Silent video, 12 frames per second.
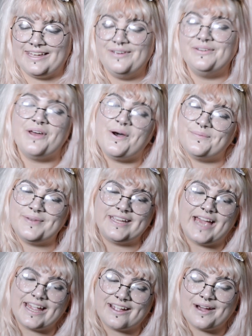you know
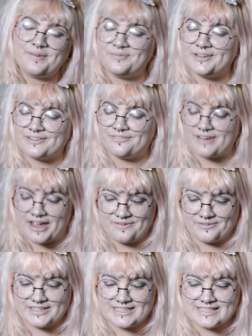me, I can't pick
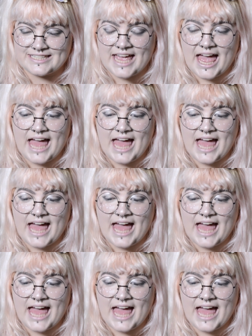favorites.